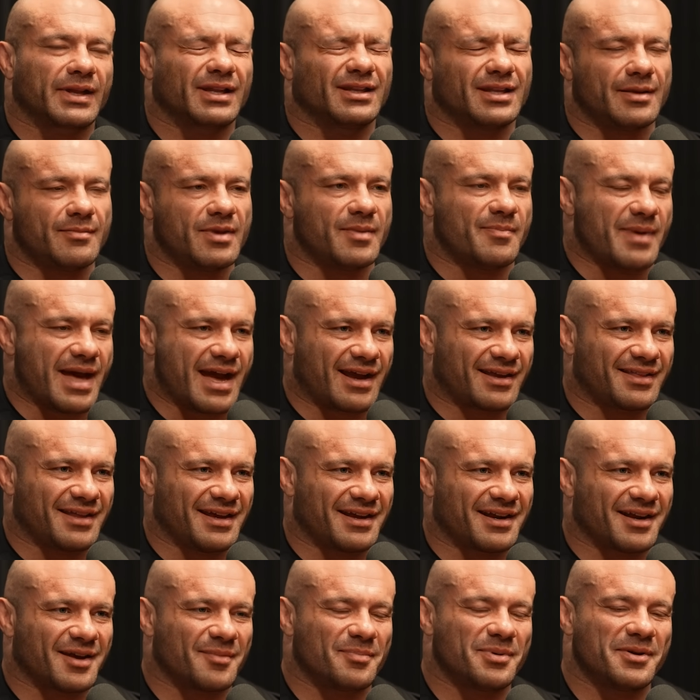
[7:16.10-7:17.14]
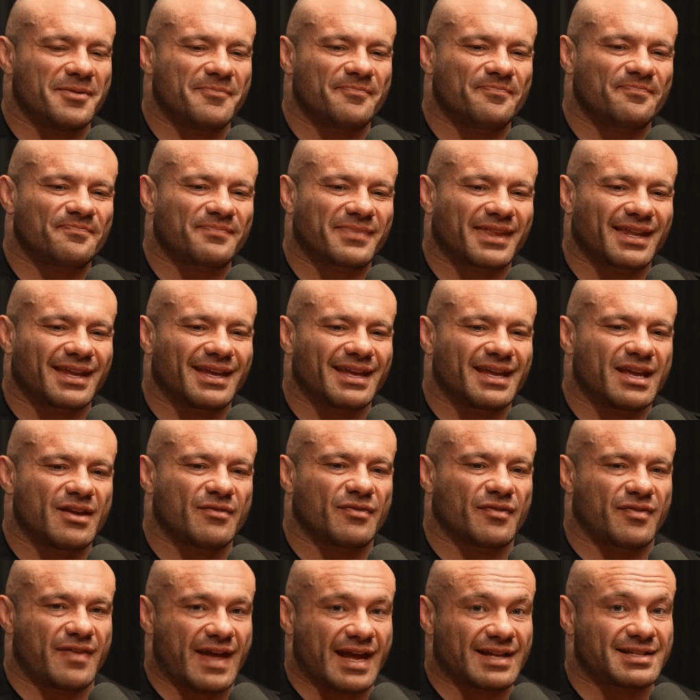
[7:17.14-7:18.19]
let me back that up.
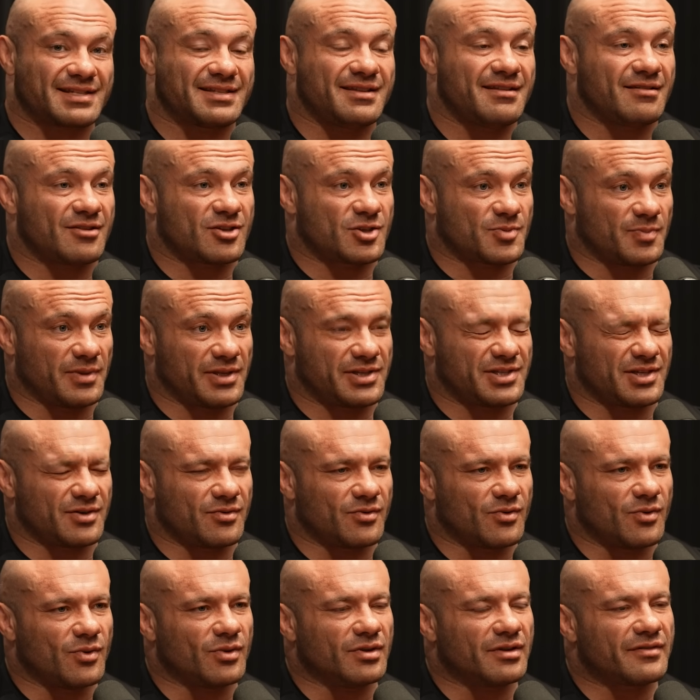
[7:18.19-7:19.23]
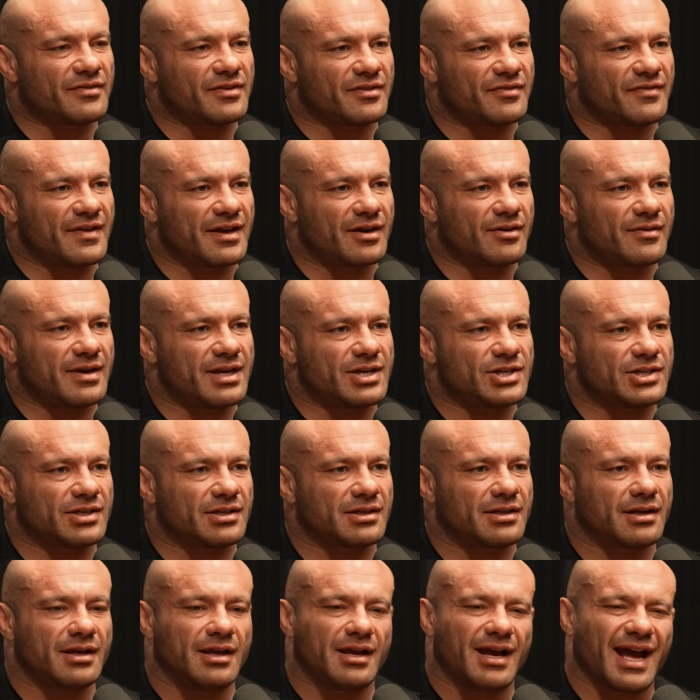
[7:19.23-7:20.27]
If that's the explicit rule of the
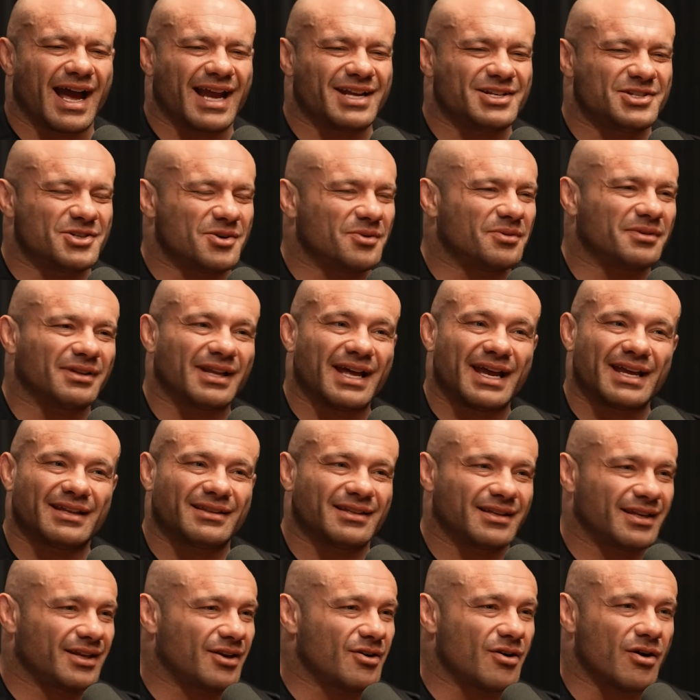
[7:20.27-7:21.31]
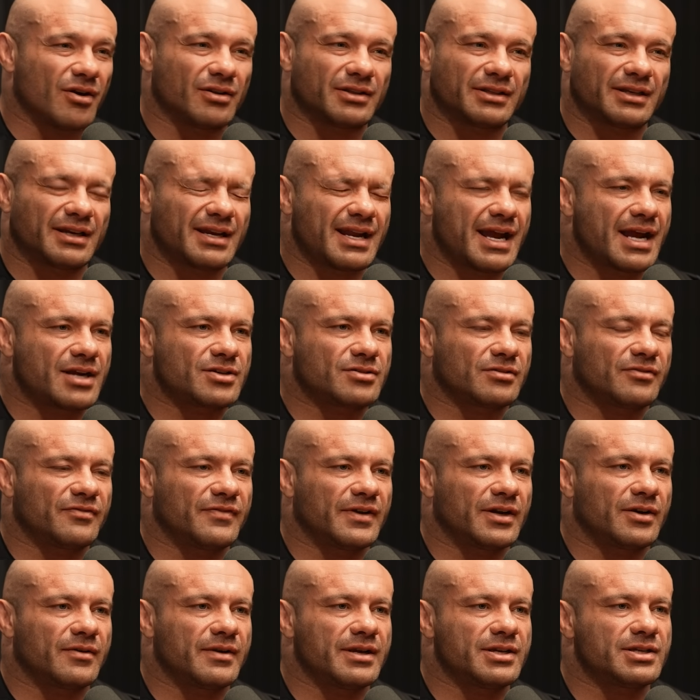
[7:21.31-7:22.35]
federation, I don't like that I call it a natural
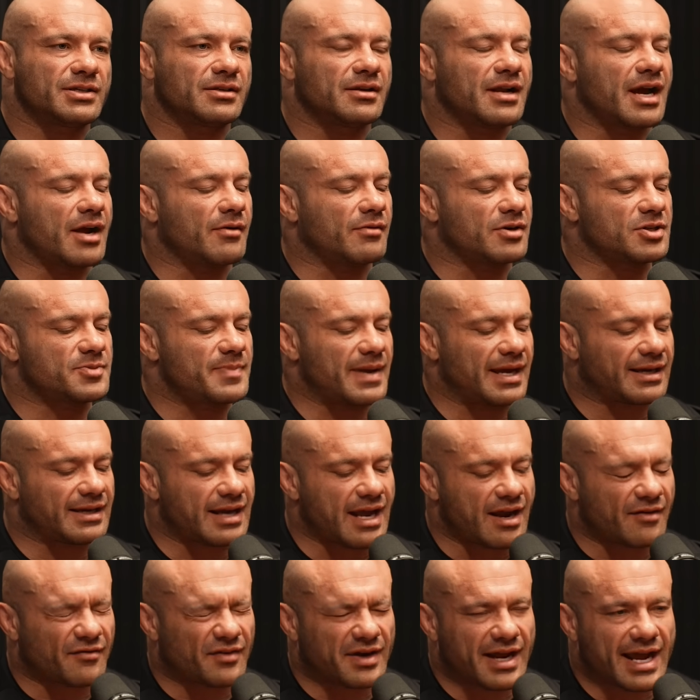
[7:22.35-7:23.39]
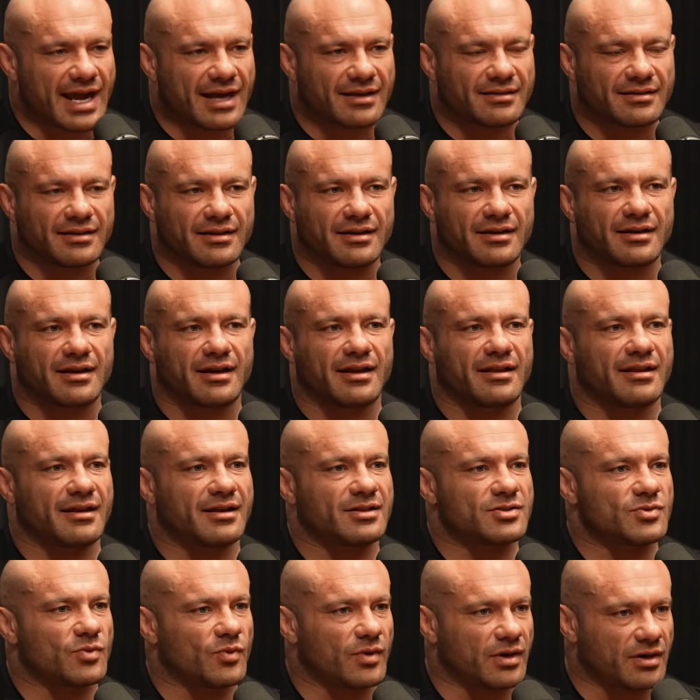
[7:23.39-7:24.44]
federation. I respect every athlete in it. I
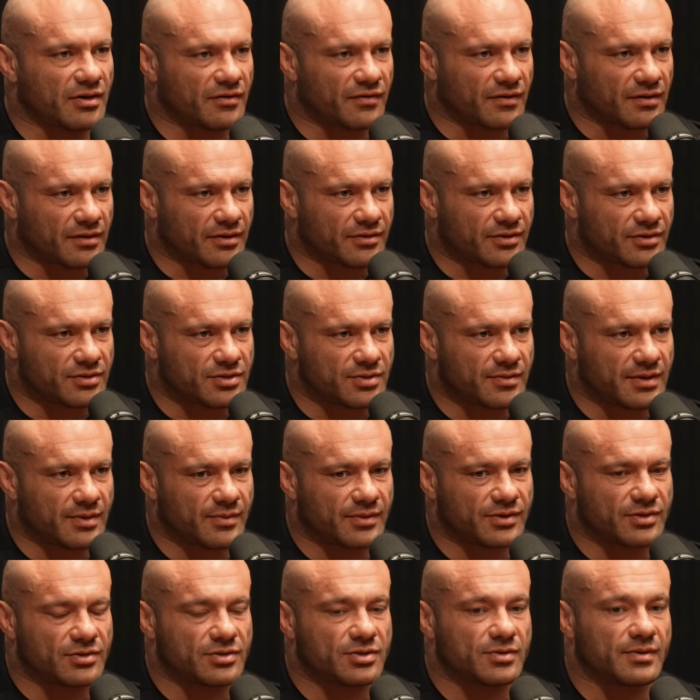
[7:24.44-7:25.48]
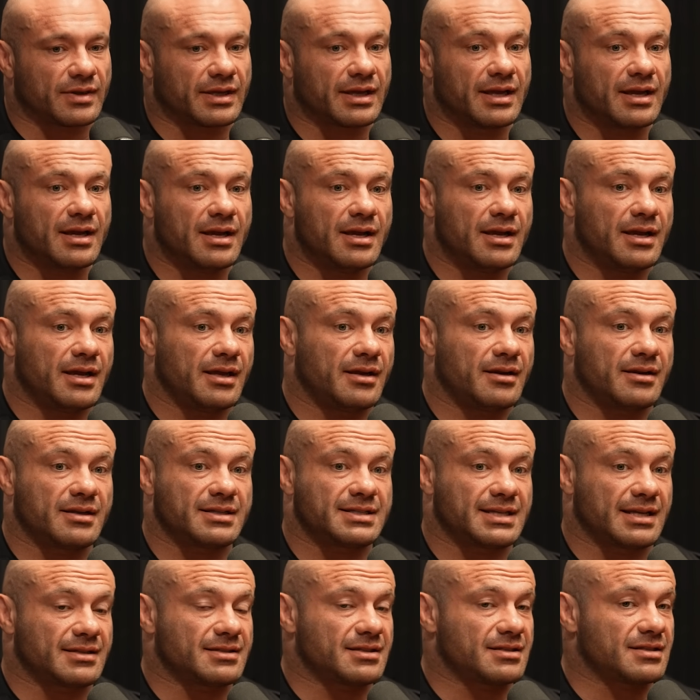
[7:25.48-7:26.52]
think it's wonderful that they're doing what they're doing. And in a
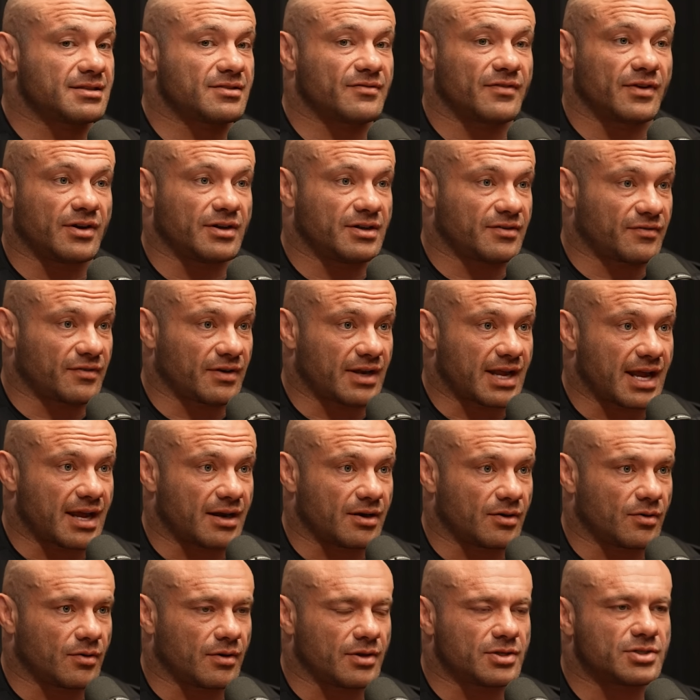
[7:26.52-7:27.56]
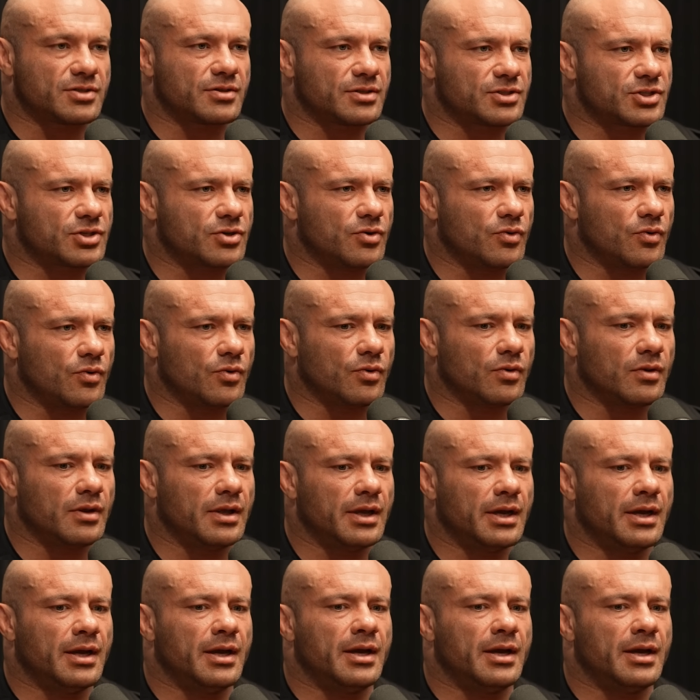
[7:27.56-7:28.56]
sense, it's a very different category. So it's cool.